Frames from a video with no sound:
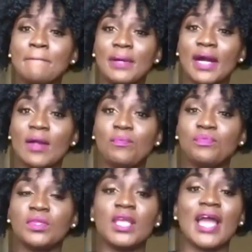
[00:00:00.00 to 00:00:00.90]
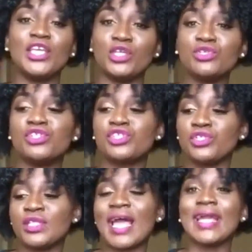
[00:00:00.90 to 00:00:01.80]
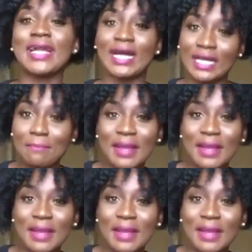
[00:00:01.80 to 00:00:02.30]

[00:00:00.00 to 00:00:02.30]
But I used to like cut up